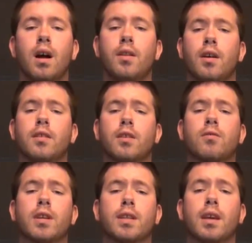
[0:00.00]
Another
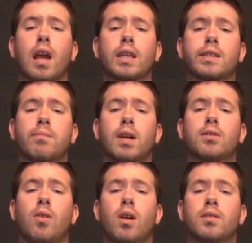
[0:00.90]
quick thing I just
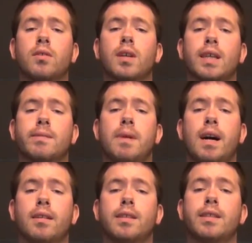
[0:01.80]
want to talk to you guys
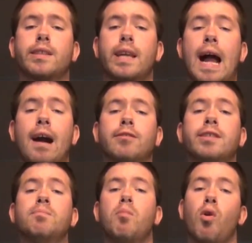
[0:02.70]
about is
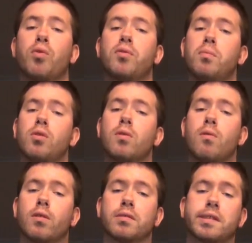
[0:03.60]
housing multiple
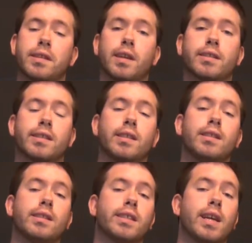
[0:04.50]
corn snakes
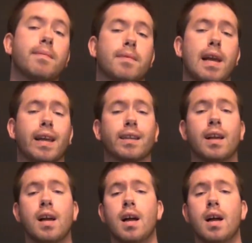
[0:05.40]
in the same tank.